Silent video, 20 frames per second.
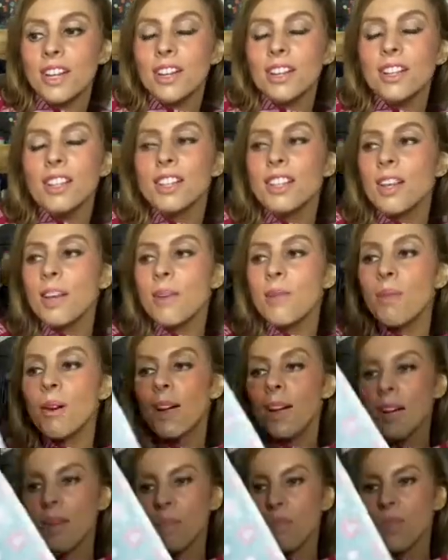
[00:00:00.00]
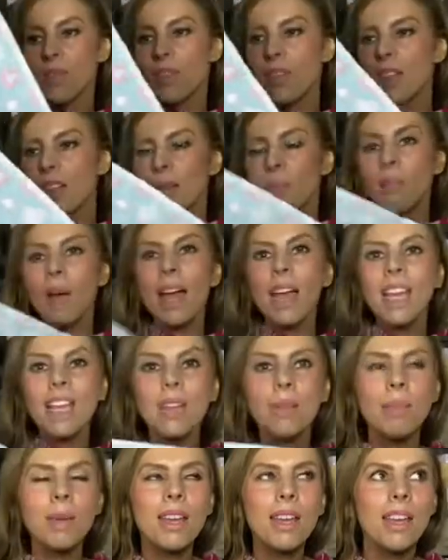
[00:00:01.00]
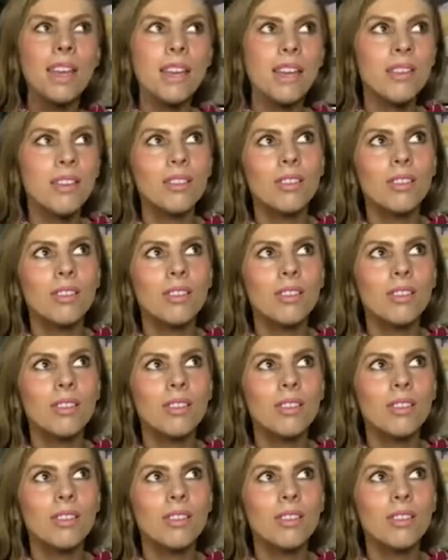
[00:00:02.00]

so um maybe